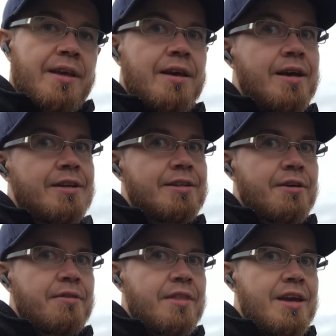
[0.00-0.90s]
And
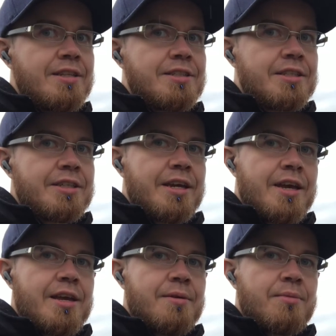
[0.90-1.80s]
after that
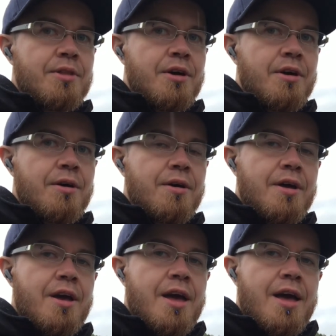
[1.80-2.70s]
came the
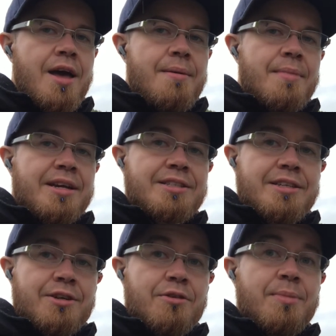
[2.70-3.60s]

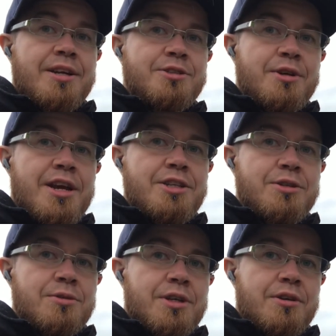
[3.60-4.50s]
magazine of my trade
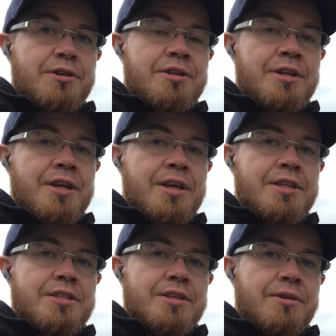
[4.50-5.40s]
union,
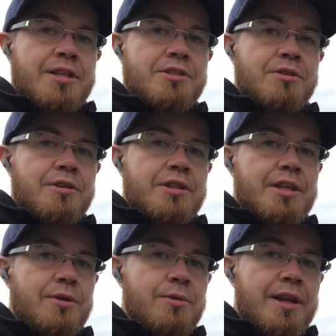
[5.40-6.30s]
so that's called
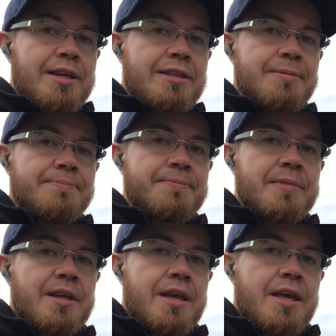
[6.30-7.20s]
Thru-hike.
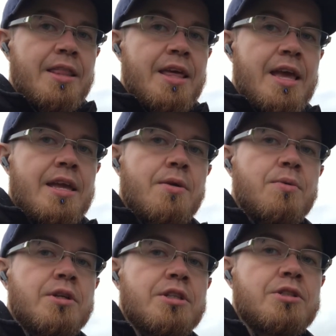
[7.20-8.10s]
They
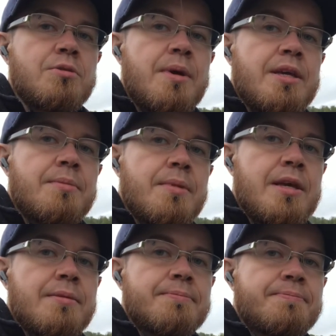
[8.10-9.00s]
wanted to make
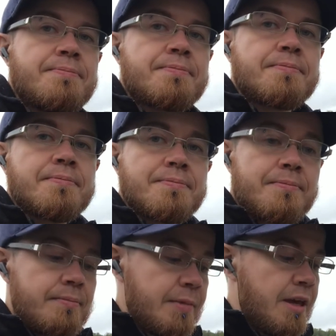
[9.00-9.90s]
me
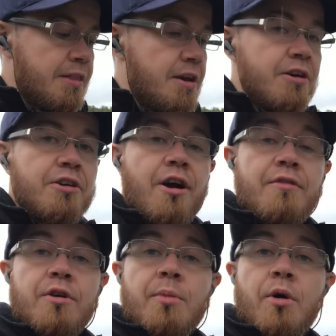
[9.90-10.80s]
their
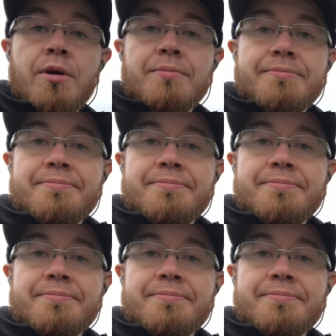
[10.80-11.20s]
cover boy.